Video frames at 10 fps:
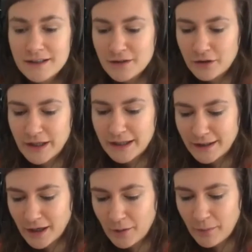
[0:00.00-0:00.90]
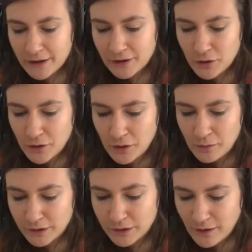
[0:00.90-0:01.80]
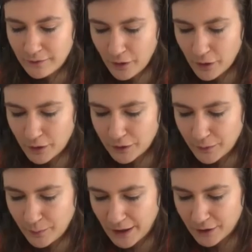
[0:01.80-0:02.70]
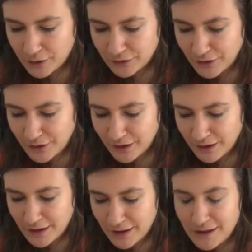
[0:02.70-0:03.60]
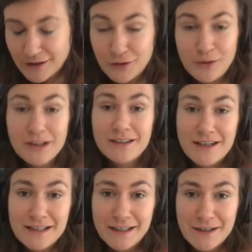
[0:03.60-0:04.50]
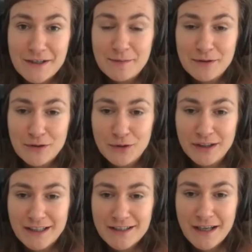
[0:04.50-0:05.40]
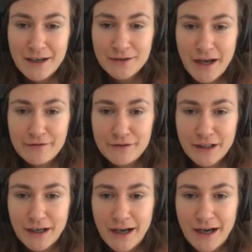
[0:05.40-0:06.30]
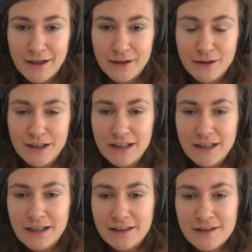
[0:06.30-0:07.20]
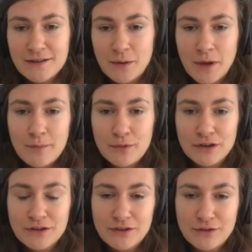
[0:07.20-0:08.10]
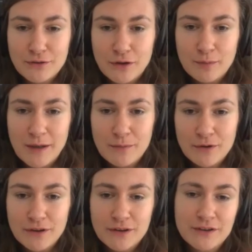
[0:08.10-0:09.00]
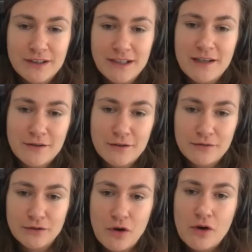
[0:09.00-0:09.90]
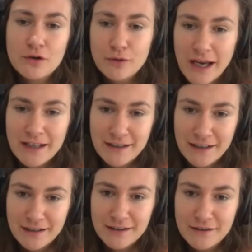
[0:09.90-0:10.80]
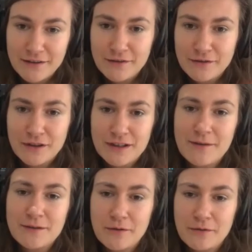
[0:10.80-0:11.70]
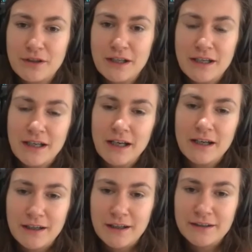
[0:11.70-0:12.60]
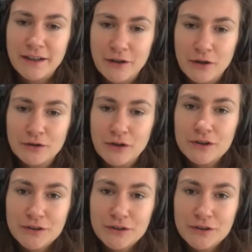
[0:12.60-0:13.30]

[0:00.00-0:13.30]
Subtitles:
is connecting back to what we've heard about the Wilderness Leadership School in South Africa, how it is so important for people, the sense of co-creating, for the sense of their own